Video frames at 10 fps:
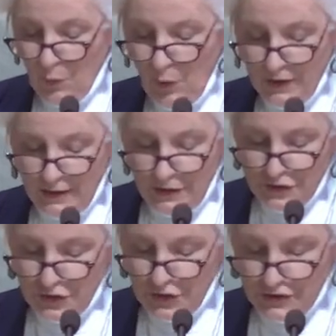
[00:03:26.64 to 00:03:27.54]
Work in our
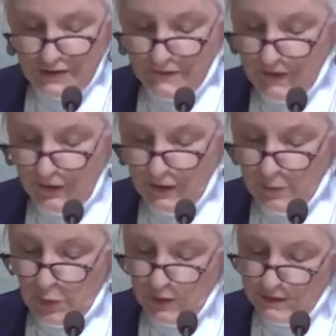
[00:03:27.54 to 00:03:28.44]
church is very
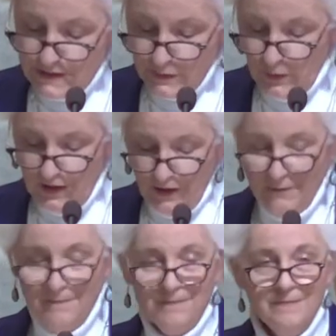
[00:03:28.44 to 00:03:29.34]
important as well.